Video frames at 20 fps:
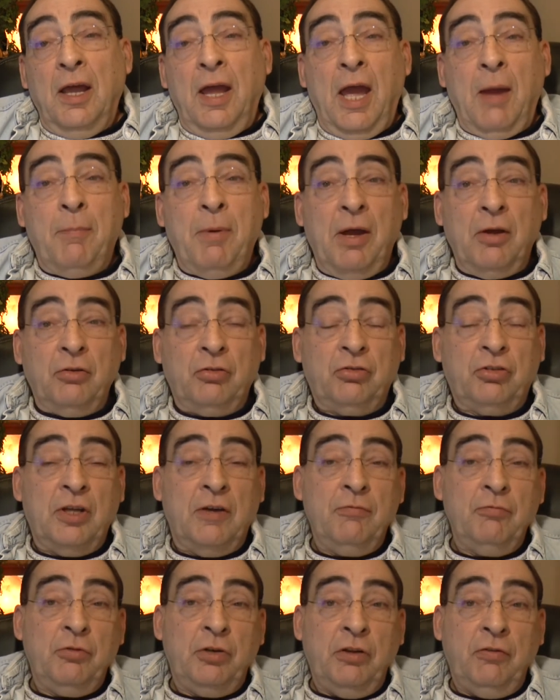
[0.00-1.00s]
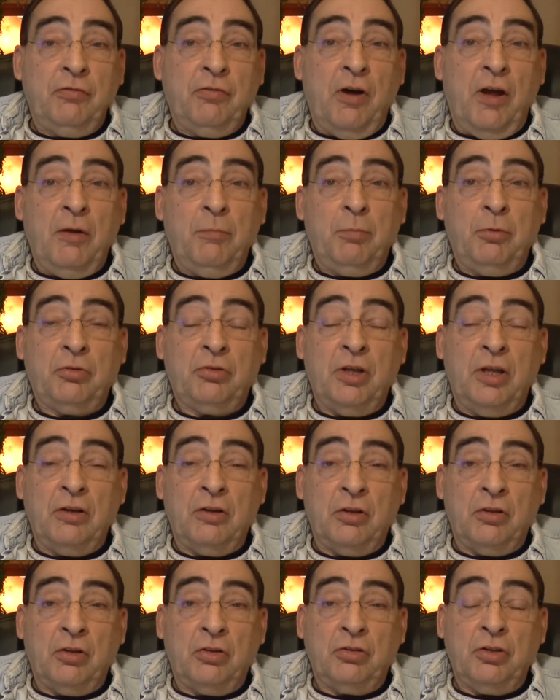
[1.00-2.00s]
about 75%
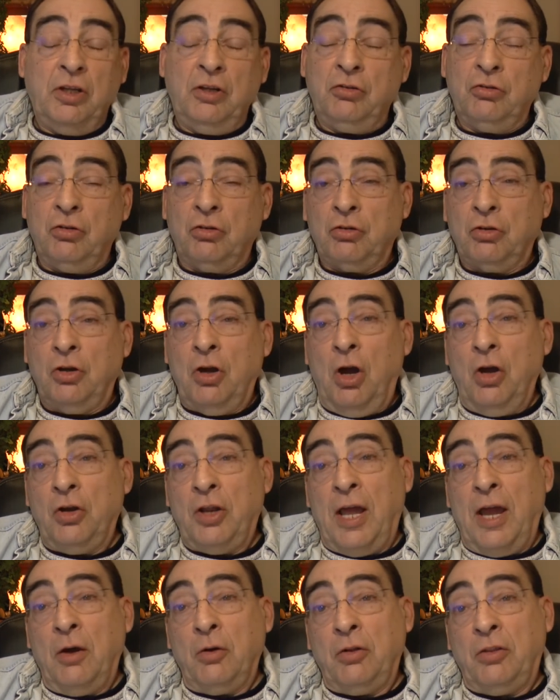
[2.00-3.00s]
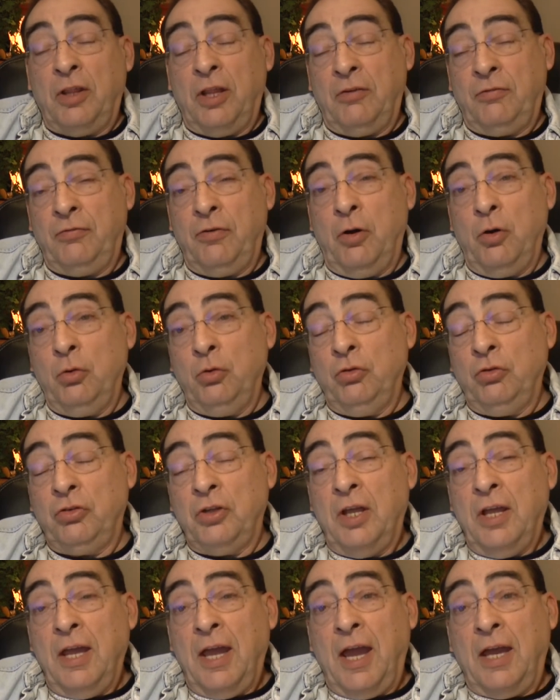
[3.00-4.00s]
of the teachers got out of their phones
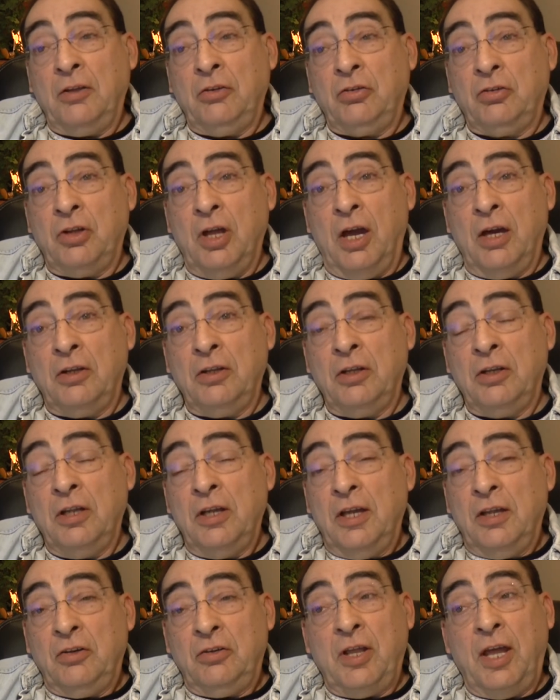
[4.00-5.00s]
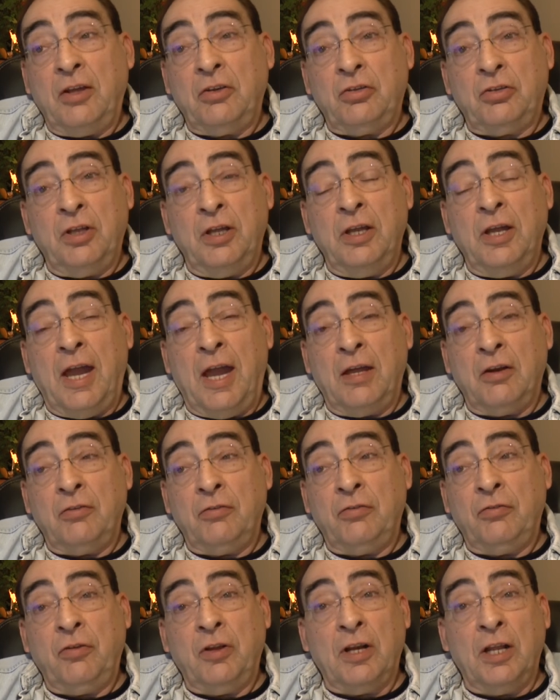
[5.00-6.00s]
and started texting and
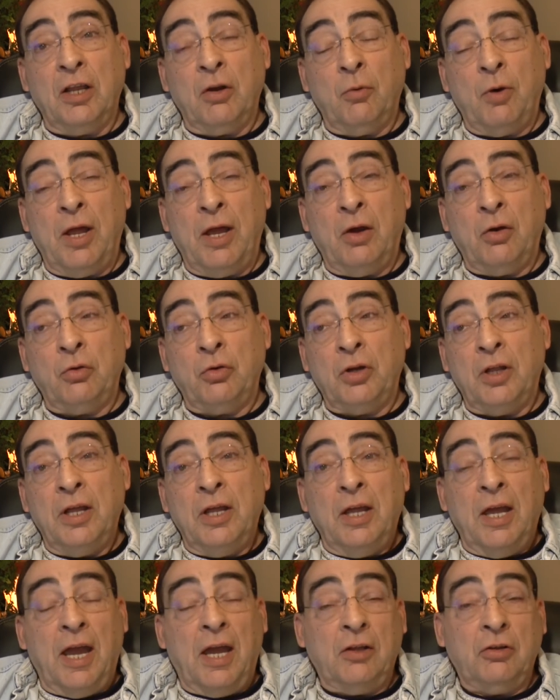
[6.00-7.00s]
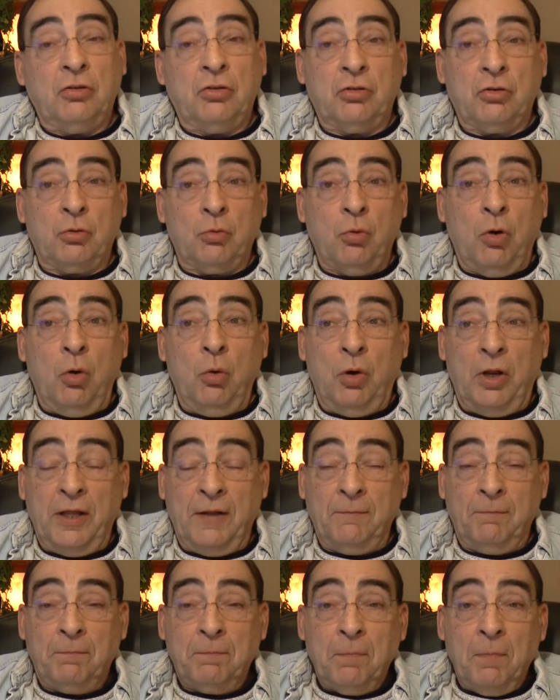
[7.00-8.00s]
fiddling around and scrolling.